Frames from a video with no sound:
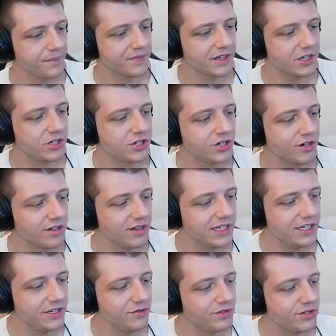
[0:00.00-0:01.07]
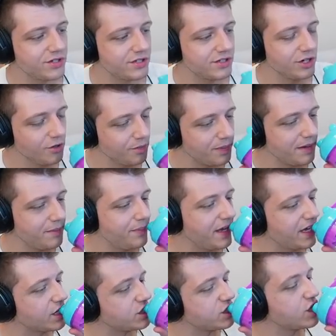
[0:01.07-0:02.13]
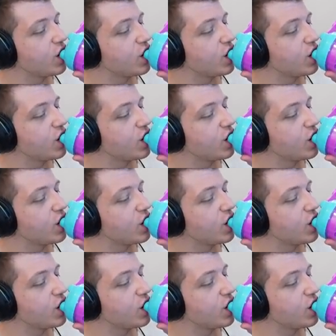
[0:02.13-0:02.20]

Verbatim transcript: Surely, you stupid bitch.